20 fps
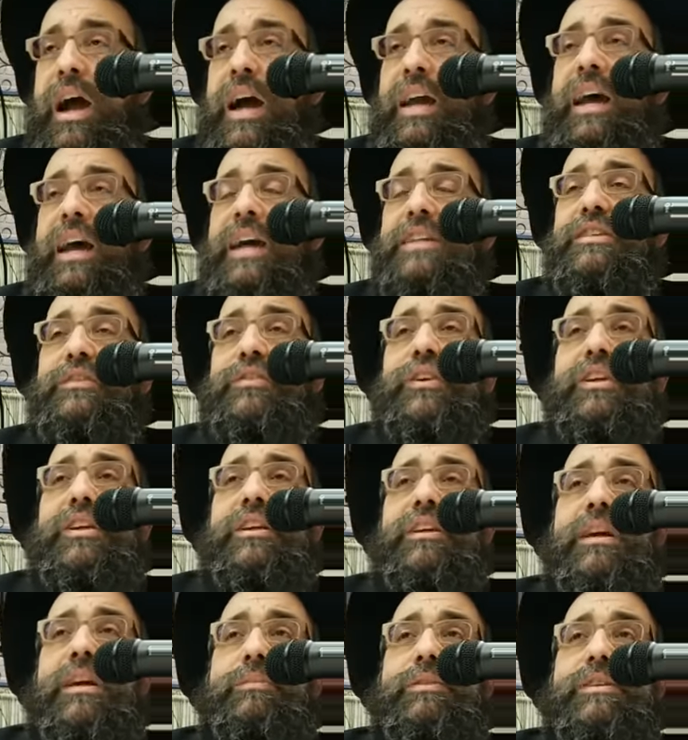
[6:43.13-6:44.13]
and as the
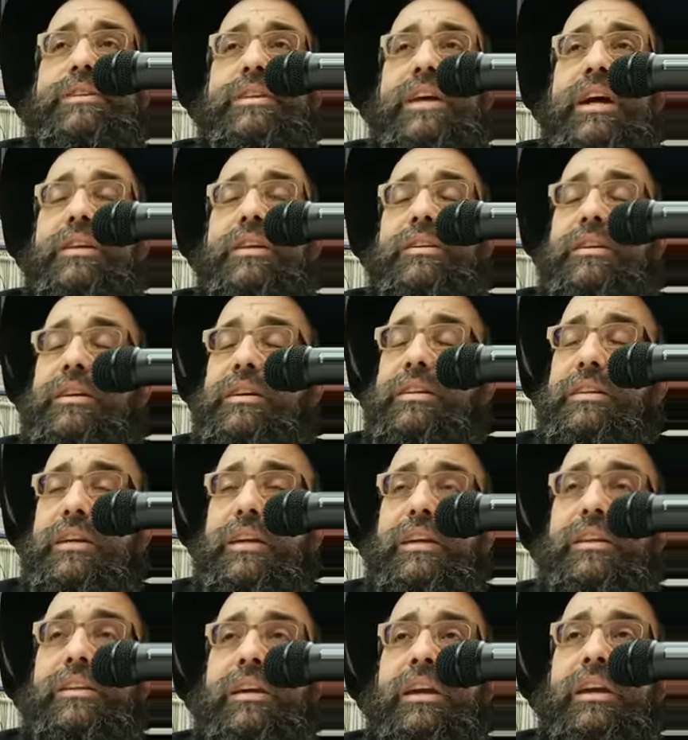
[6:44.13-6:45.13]
Frierdiker Rebbe said
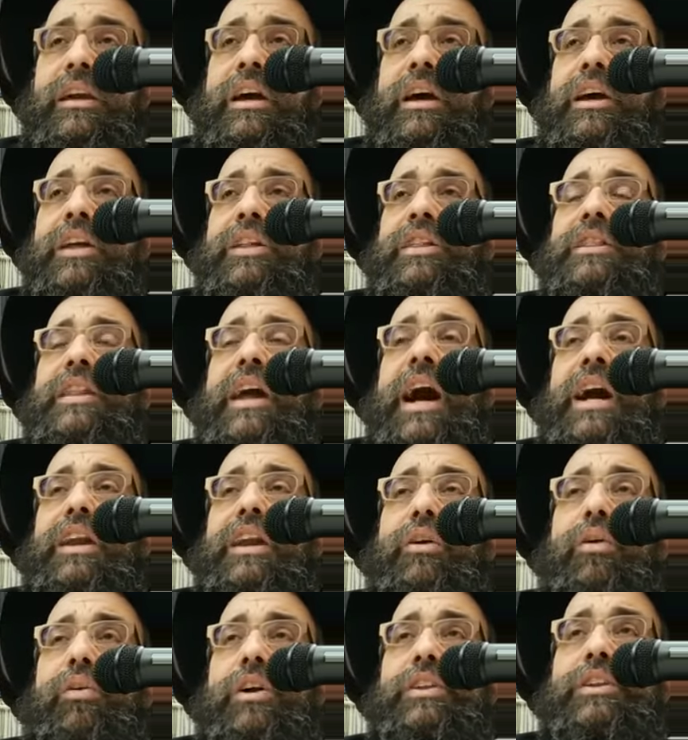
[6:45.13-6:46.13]
clearly,
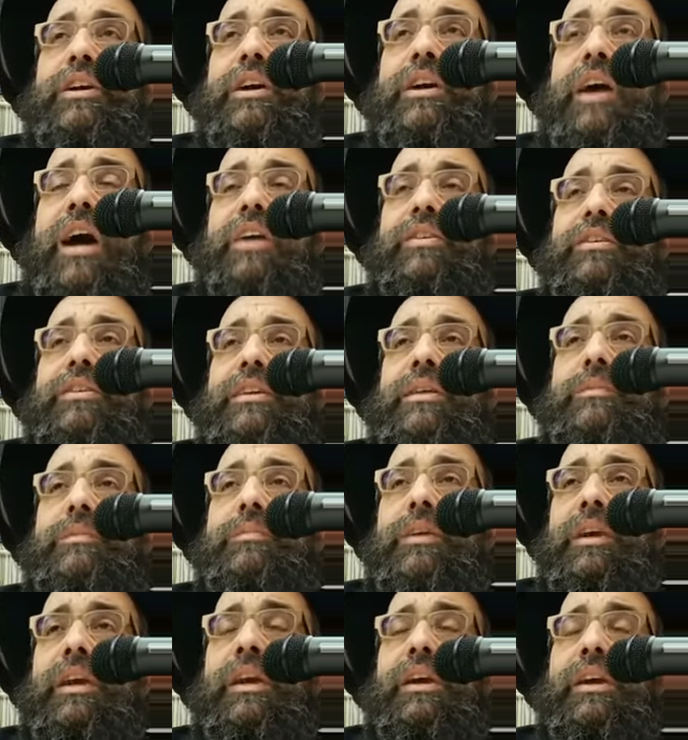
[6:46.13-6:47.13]
not only did God redeem
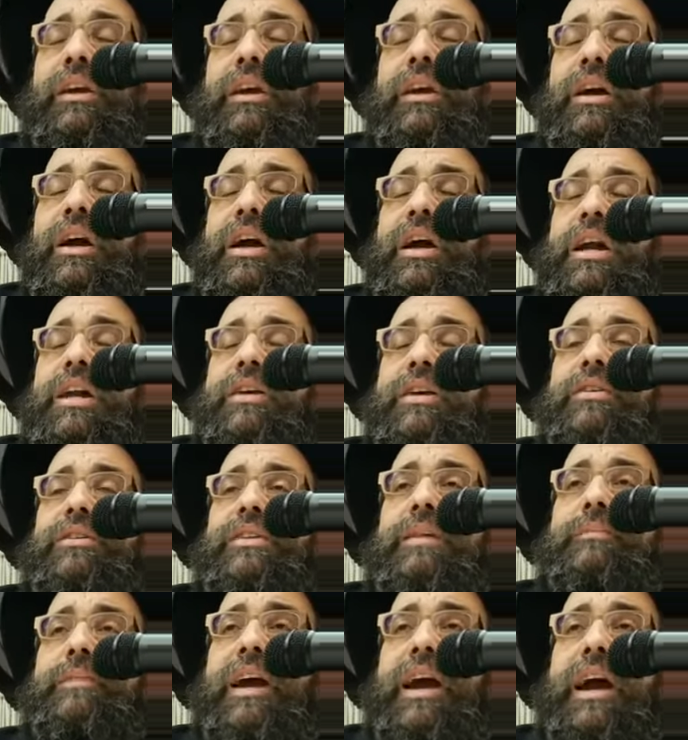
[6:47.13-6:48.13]
me, He
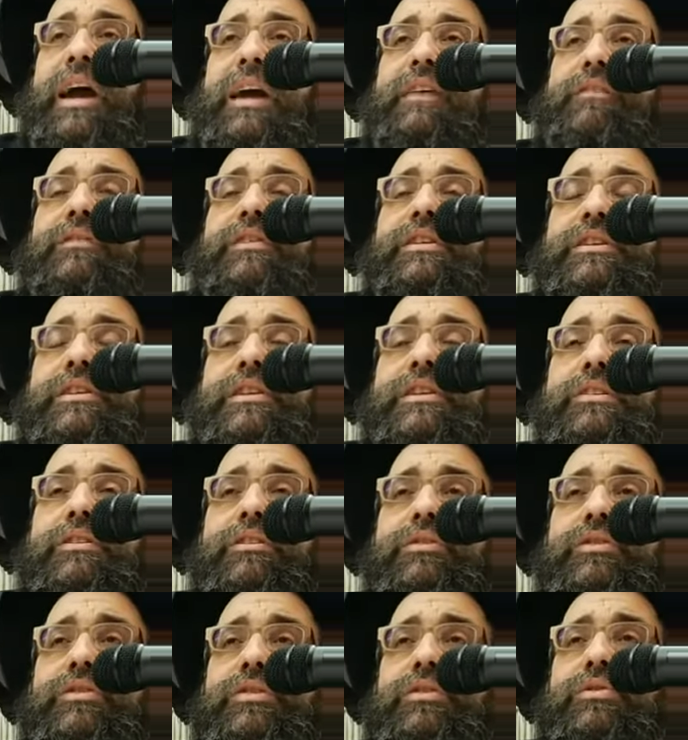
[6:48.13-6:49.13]
redeemed every
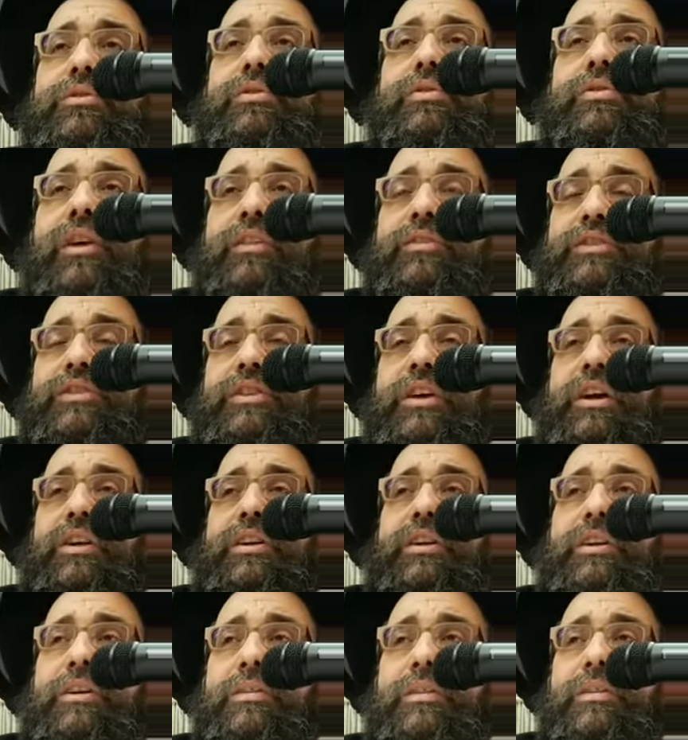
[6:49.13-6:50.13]
single Jew who loves
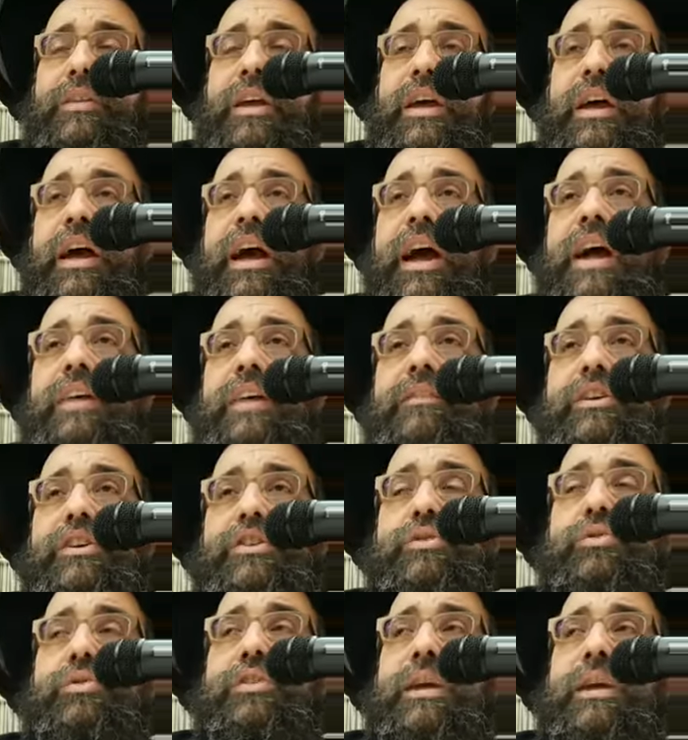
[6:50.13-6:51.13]
Torah, every
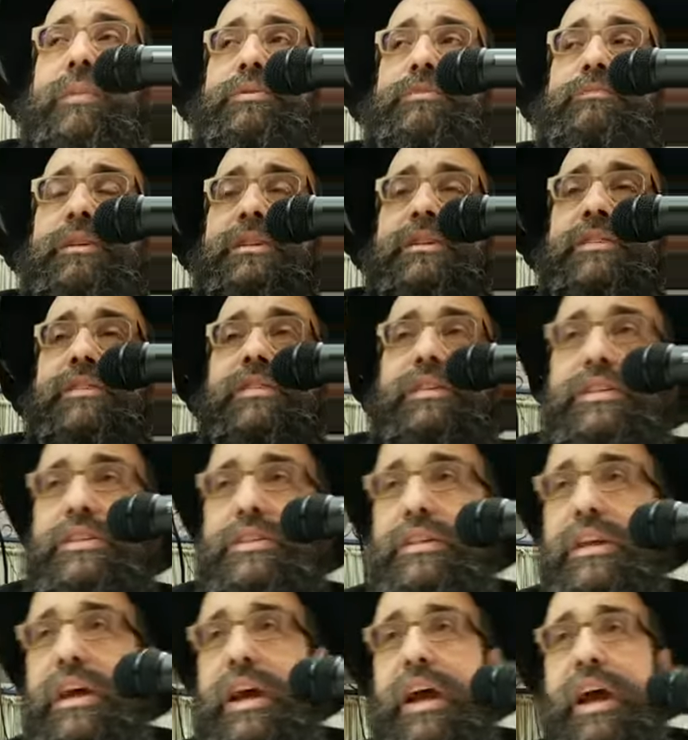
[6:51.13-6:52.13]
Jew who keeps
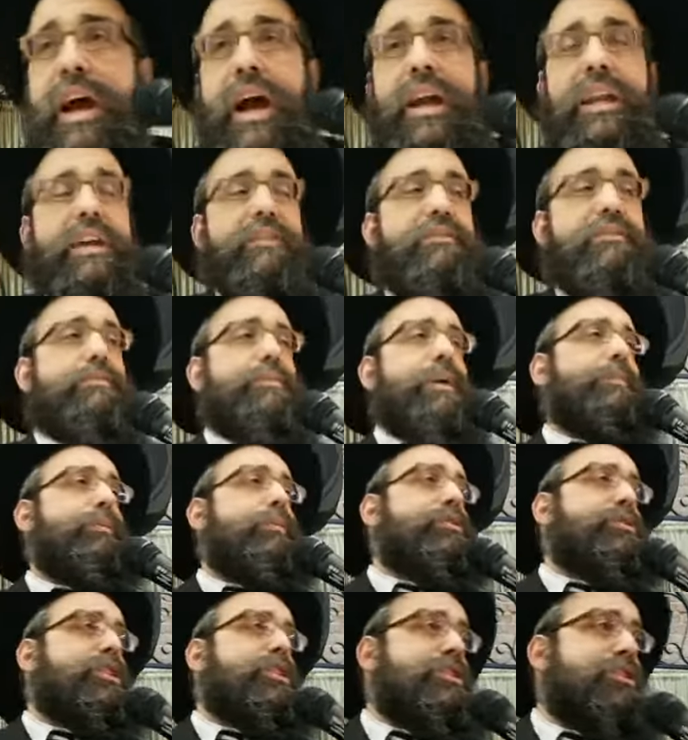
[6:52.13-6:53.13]
mitzvahs, and even
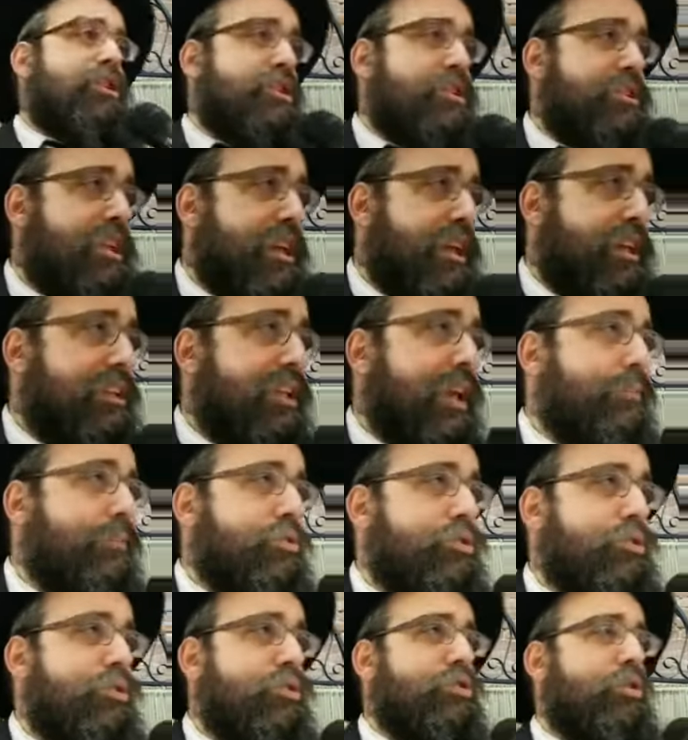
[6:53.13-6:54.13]
people which are just
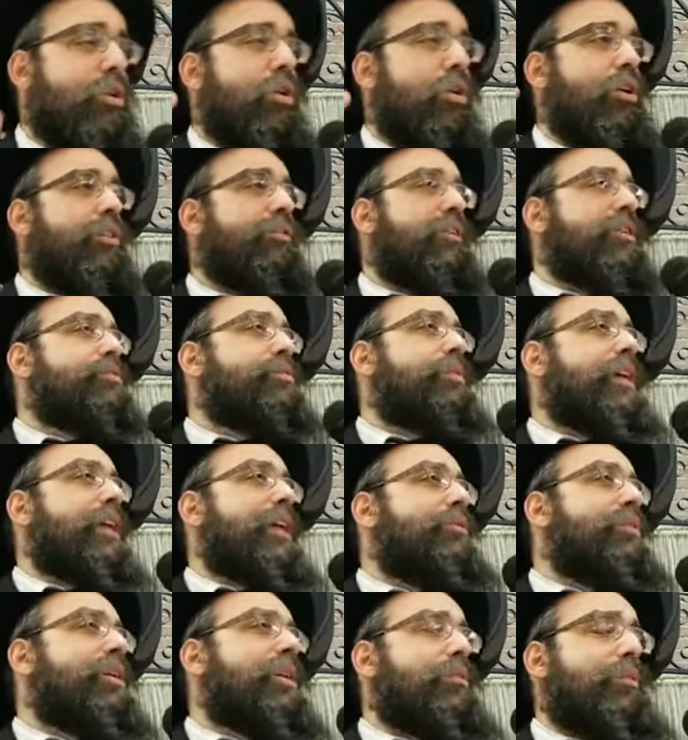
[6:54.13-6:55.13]
nicknamed Jews. All of us, we
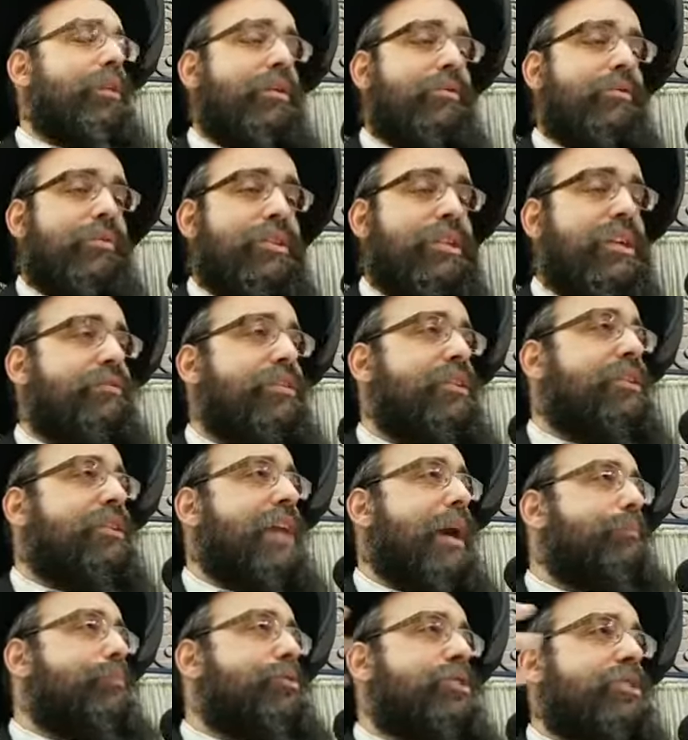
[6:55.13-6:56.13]
get we, we receive
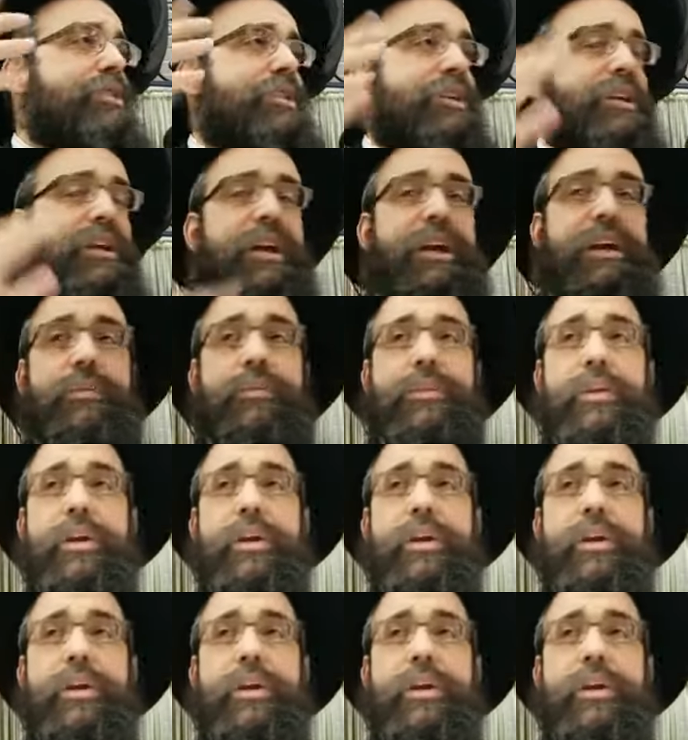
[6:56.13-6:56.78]
redemption today.